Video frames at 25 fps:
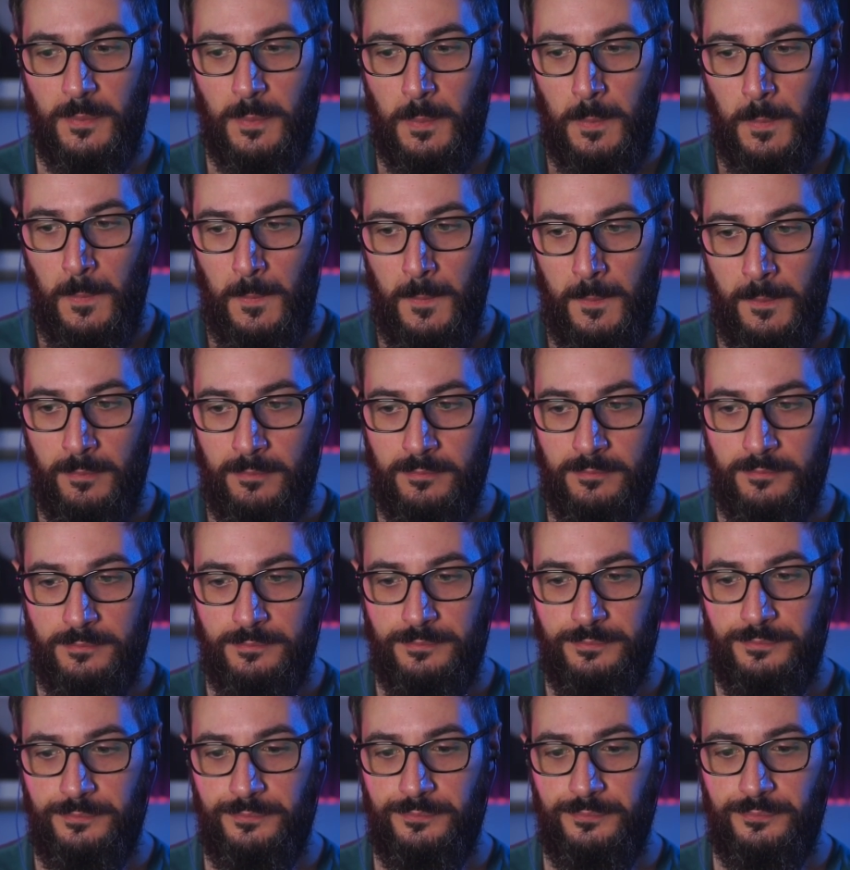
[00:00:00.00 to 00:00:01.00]

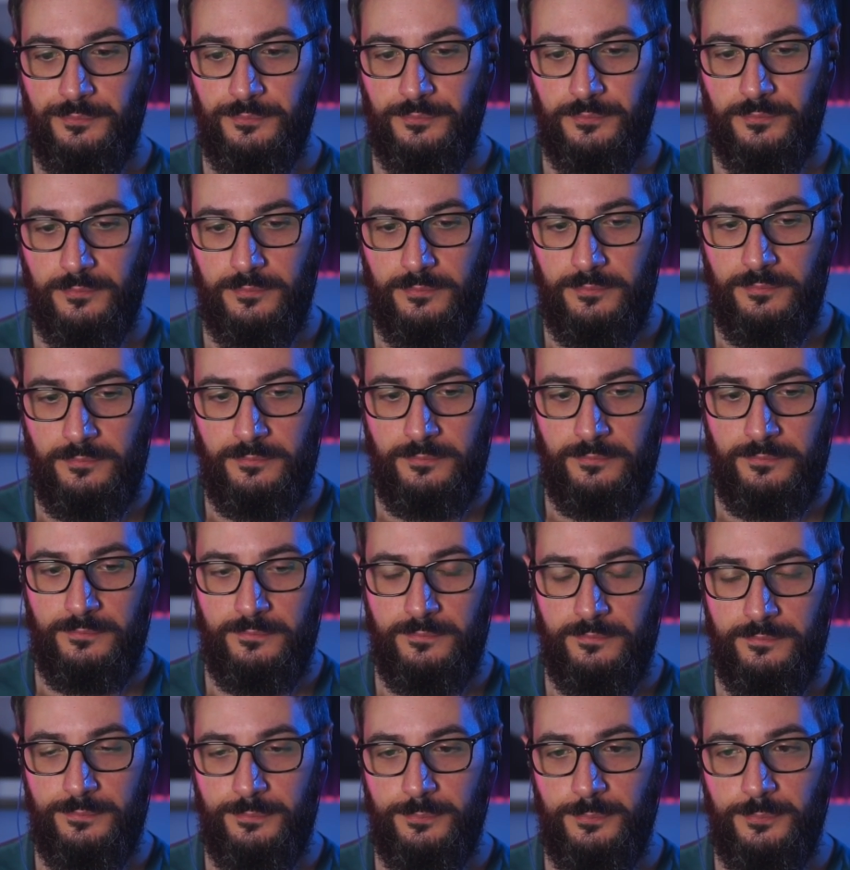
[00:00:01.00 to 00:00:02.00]

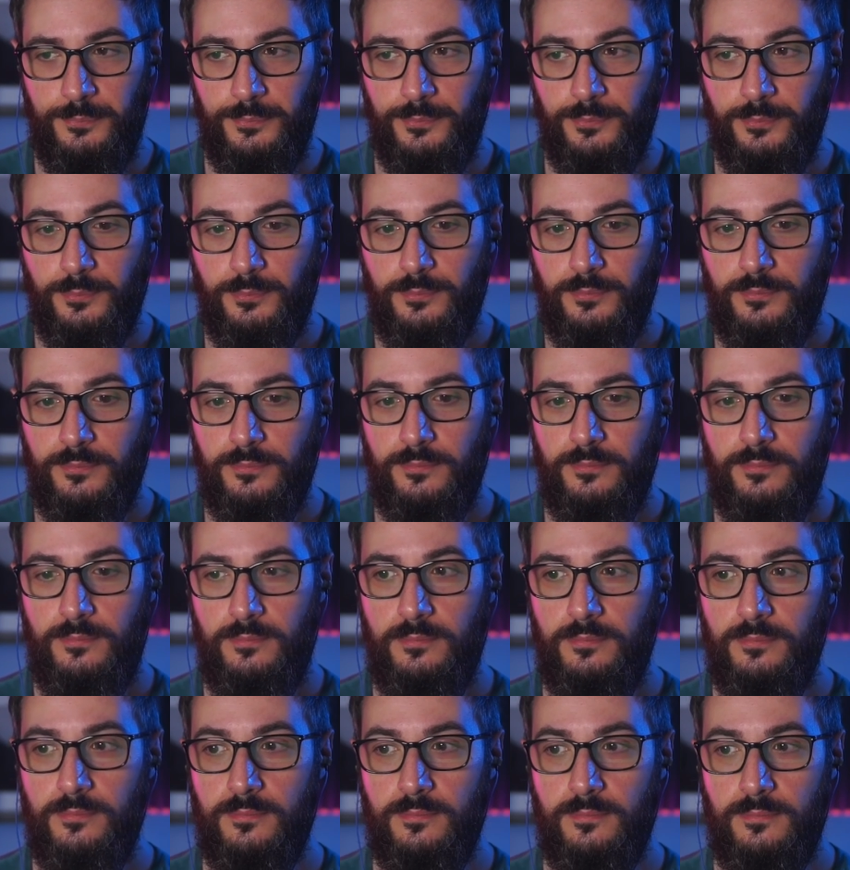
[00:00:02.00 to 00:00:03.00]

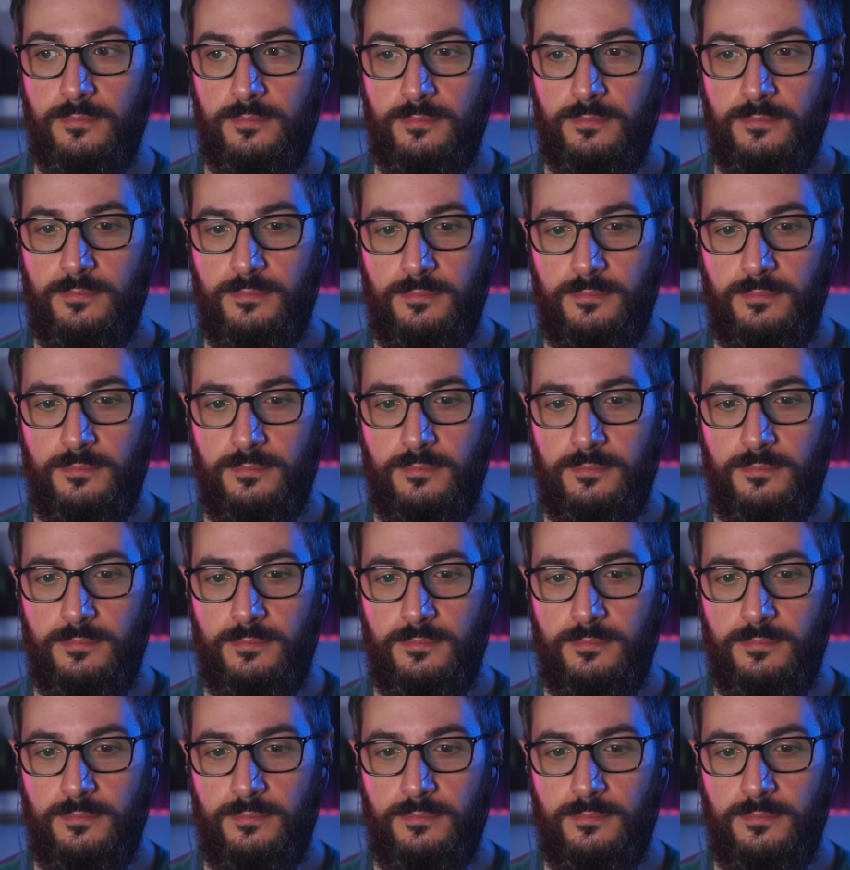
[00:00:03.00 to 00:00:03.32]
The person shown says nothing.